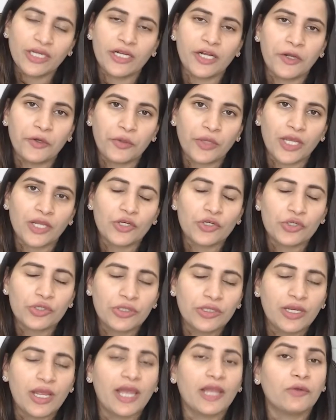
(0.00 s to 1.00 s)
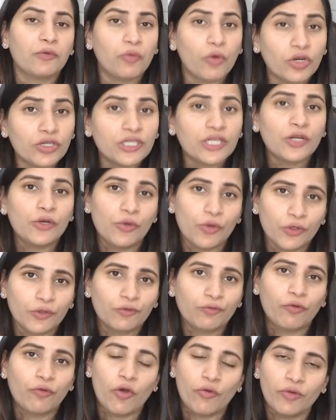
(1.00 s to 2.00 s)
in education and what he looks
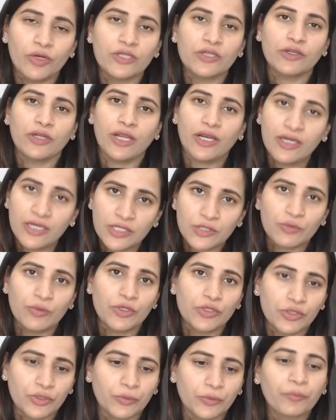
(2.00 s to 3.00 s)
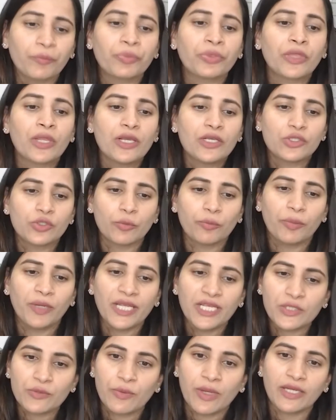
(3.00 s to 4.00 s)
forward in his vision? So
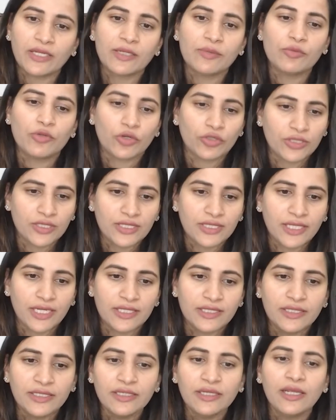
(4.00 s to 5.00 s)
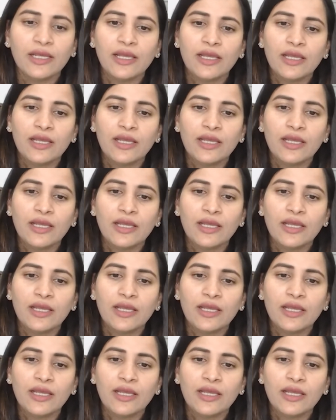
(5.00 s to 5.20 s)
please welcome Dr. Seldon.